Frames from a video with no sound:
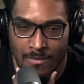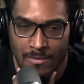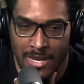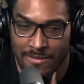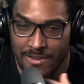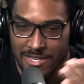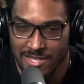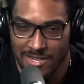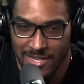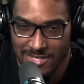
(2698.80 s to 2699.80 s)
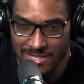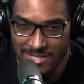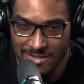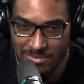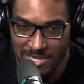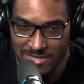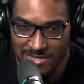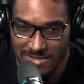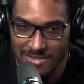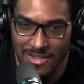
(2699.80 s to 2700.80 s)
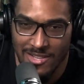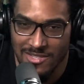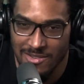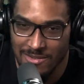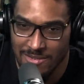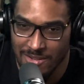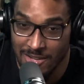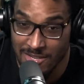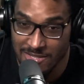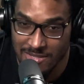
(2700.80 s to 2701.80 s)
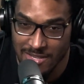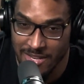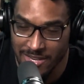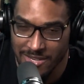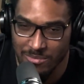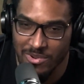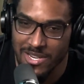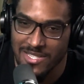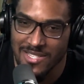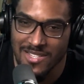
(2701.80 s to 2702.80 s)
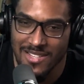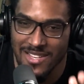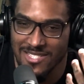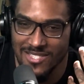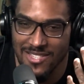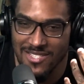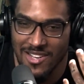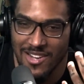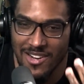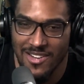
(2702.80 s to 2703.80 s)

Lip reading: High-functioning autistic person, also on the clinically depressed. It's hard.